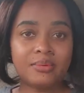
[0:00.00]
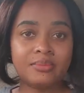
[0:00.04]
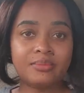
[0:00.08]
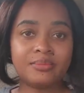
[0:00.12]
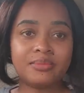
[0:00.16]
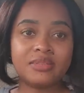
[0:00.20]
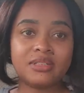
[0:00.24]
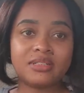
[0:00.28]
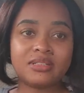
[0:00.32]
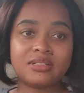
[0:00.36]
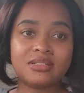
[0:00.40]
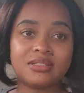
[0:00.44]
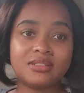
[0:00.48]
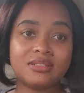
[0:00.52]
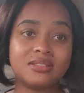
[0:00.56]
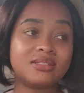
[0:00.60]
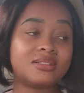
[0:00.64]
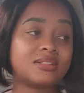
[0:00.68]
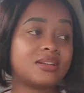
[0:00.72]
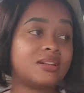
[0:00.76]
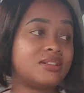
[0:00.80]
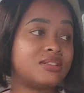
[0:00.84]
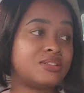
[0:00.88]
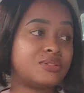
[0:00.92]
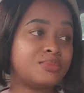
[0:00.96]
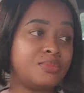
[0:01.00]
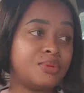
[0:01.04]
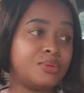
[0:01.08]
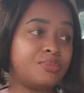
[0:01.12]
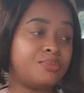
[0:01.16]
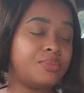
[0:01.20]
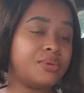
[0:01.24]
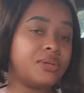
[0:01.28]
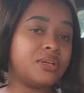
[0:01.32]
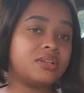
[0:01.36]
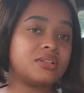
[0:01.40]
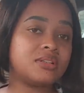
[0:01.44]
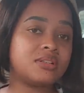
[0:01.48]
the seats can't be
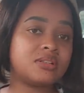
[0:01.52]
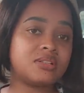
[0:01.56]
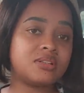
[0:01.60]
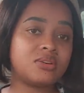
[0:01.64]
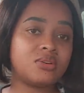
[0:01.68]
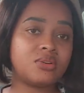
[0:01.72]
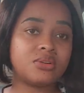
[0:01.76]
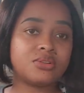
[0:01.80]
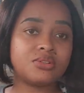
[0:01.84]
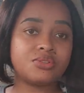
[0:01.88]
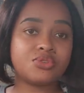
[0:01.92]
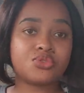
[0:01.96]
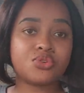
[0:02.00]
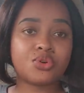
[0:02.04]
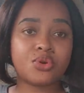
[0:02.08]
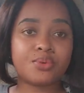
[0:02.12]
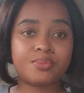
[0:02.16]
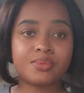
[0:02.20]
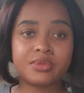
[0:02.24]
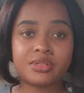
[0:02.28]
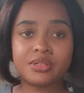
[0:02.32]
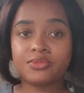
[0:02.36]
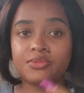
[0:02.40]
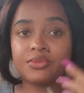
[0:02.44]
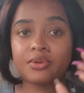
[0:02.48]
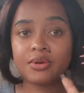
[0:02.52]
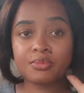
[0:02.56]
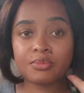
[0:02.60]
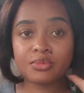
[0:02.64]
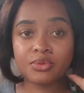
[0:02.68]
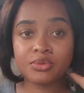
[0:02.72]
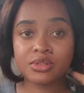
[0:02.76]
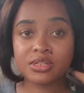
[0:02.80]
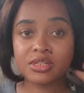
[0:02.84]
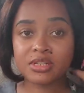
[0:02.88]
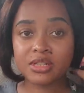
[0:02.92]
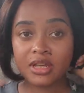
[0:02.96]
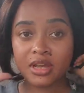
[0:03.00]
picked and dropped if I'm
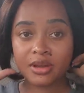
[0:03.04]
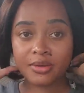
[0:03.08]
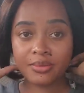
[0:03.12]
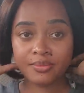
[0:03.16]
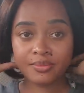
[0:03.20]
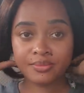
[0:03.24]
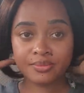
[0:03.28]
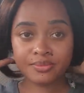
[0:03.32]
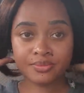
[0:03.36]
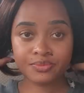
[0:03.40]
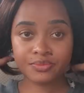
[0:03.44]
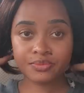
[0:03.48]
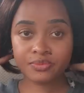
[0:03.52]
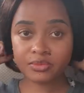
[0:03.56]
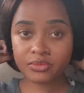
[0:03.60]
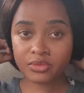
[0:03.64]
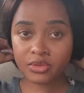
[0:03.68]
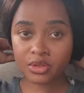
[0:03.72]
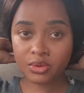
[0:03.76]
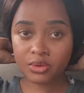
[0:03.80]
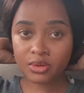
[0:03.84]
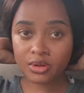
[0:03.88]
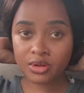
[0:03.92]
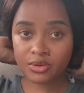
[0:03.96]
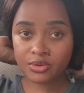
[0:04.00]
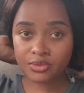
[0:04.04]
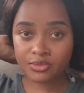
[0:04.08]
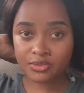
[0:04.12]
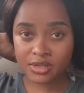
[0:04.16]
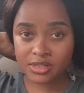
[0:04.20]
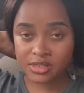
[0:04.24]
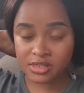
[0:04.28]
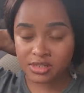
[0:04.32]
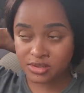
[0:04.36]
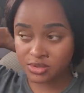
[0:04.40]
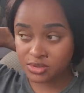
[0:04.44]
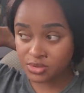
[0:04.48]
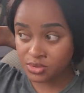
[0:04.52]
not there. One of
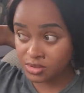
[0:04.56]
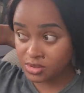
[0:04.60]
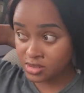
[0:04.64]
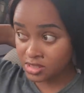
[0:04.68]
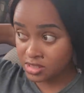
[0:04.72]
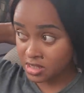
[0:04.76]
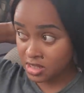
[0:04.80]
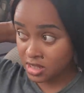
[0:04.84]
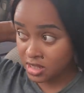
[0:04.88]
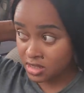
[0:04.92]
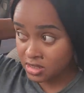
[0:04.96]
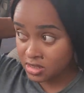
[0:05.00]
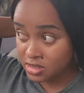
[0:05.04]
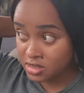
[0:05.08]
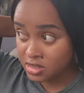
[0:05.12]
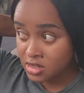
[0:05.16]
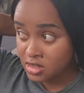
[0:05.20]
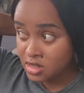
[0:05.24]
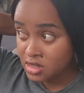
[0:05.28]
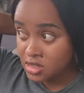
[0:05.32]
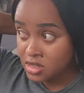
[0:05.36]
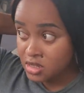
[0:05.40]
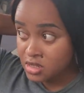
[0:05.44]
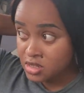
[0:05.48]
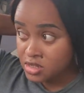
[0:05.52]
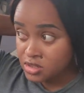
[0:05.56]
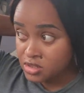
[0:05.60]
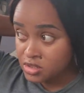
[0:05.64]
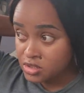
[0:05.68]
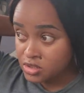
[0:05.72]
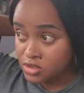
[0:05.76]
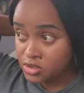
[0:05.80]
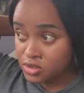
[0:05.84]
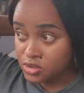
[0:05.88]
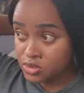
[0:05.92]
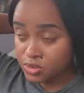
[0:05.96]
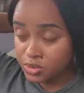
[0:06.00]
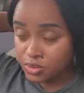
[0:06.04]
us is not there.
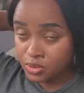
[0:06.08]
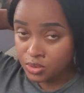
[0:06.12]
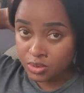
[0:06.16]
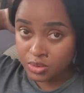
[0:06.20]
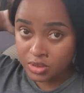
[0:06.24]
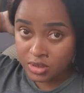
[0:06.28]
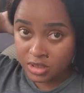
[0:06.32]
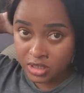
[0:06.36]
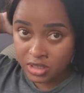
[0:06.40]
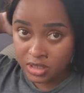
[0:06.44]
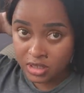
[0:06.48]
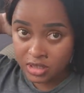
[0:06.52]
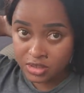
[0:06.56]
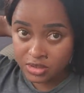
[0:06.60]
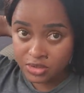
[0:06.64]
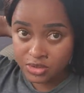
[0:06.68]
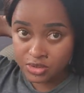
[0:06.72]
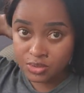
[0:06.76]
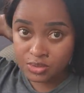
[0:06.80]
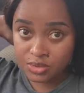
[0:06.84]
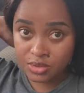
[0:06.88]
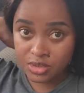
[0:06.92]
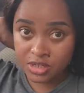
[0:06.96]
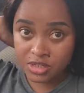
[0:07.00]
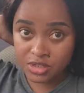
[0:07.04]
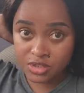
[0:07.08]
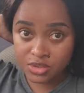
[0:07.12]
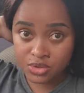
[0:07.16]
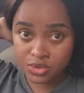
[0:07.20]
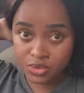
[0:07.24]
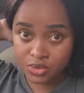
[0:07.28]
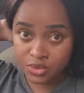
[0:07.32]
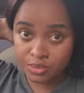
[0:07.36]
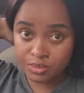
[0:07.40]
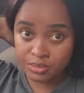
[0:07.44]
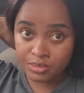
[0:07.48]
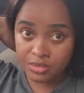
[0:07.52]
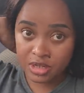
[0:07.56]
So I had to rush
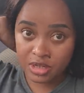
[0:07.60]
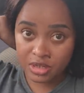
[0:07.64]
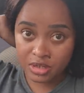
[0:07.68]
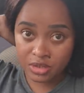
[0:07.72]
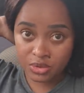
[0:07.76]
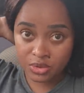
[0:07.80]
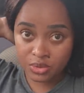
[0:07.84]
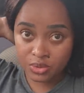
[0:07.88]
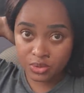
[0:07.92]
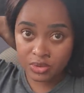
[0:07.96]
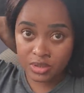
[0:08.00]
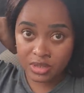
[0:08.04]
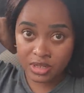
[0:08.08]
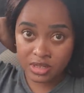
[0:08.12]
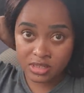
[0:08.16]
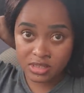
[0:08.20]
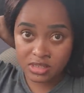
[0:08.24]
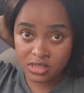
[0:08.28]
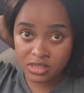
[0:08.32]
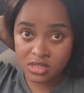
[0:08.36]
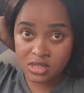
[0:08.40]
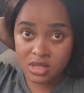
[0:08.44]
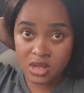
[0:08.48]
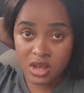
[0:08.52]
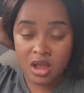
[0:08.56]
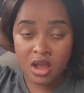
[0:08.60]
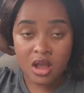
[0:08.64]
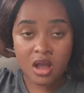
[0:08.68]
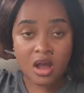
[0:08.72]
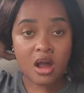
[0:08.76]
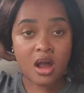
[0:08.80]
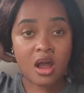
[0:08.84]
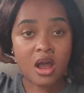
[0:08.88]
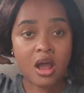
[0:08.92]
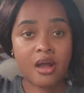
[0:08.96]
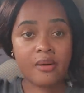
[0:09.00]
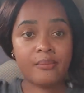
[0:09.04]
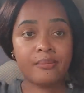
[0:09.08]
home and do that.
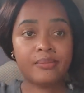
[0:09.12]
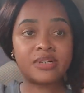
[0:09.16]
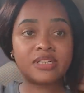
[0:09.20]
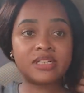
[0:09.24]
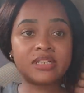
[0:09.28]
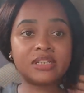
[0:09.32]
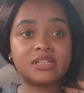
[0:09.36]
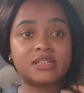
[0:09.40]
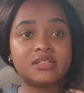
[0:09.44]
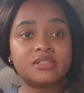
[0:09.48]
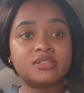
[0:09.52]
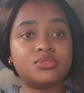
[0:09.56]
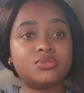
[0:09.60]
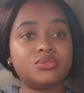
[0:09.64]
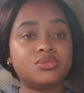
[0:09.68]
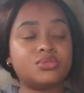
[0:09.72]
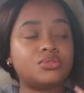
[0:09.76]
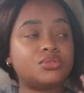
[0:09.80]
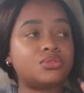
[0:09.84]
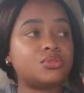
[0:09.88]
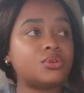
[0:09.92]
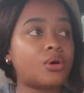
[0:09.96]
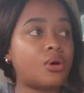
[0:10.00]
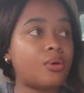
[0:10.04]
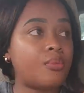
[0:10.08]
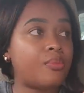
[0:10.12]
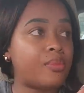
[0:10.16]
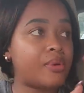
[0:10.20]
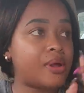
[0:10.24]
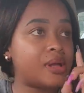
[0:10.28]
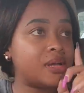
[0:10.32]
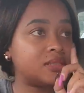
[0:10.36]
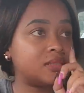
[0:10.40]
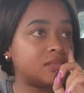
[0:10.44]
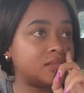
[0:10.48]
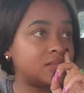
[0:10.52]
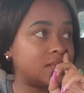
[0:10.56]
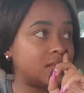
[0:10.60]
But I had to stop
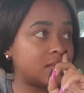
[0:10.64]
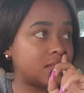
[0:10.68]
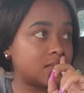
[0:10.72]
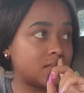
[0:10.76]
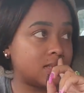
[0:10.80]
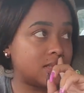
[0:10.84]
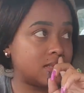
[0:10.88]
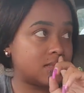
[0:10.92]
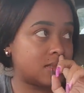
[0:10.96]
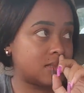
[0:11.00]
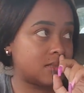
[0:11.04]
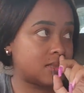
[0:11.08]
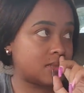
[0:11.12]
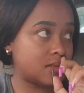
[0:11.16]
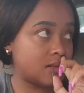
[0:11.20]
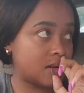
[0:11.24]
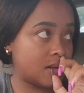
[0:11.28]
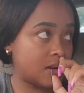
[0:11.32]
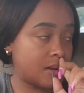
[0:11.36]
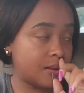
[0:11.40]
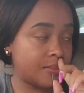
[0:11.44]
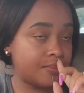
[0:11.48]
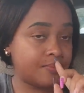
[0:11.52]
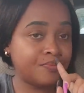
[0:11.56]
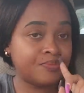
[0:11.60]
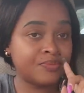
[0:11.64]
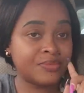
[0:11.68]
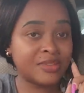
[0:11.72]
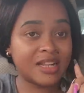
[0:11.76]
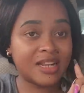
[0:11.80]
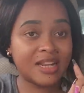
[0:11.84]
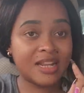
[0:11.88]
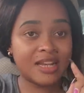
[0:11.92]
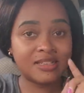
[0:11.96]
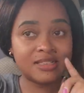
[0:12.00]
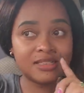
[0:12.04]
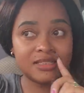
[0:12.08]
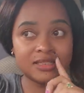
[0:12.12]
and get
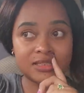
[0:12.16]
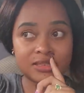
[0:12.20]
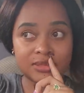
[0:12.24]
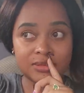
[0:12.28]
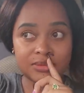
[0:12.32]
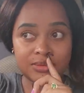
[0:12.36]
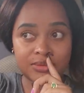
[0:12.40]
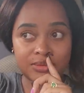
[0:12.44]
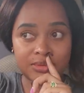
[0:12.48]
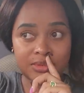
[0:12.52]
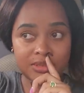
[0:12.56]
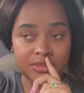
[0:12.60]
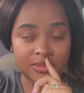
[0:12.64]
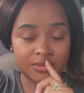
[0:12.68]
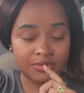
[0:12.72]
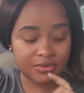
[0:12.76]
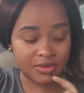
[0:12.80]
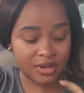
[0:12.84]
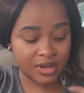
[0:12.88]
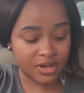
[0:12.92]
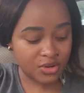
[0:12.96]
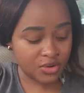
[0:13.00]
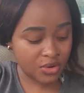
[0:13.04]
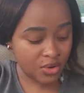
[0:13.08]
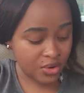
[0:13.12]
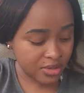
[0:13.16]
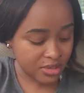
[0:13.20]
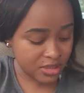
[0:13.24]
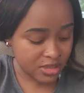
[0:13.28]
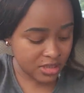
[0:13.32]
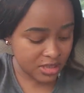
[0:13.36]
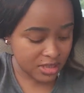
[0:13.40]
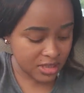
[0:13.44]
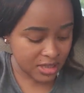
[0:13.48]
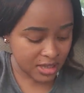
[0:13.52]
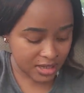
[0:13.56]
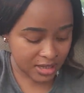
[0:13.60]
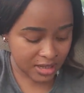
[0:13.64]
lunch because if I
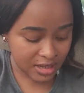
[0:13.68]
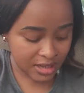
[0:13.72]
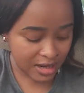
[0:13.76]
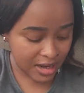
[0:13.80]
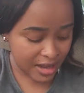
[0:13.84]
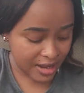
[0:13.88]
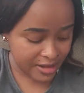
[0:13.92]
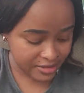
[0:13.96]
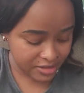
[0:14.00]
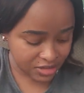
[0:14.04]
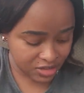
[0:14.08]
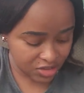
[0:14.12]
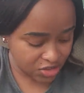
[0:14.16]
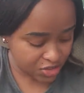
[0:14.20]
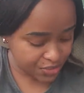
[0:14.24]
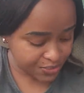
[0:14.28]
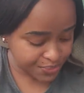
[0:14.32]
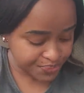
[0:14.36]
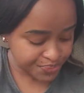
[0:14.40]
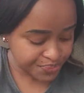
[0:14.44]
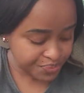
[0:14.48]
don't get lunch,